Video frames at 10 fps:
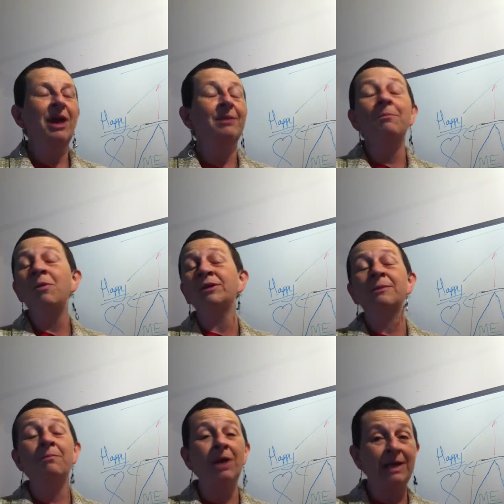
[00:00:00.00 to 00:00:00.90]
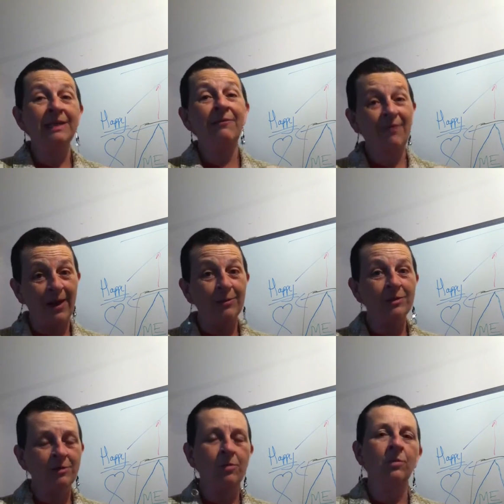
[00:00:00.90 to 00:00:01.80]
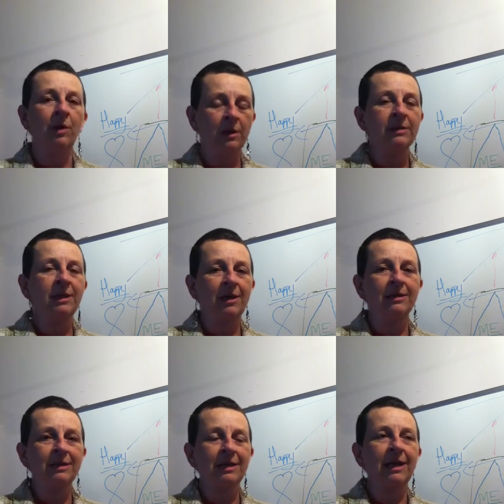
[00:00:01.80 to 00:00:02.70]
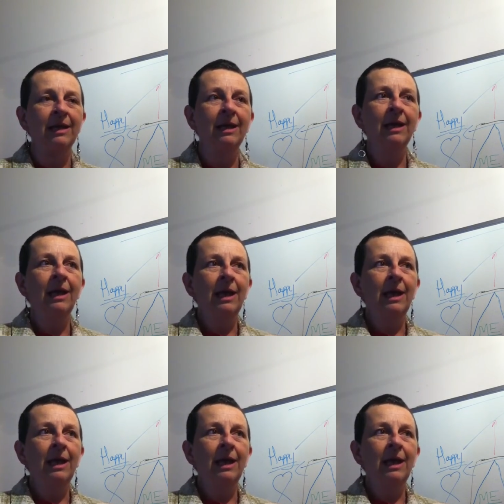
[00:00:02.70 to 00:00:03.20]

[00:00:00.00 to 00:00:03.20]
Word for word: we had the most amazing founders call last Thursday,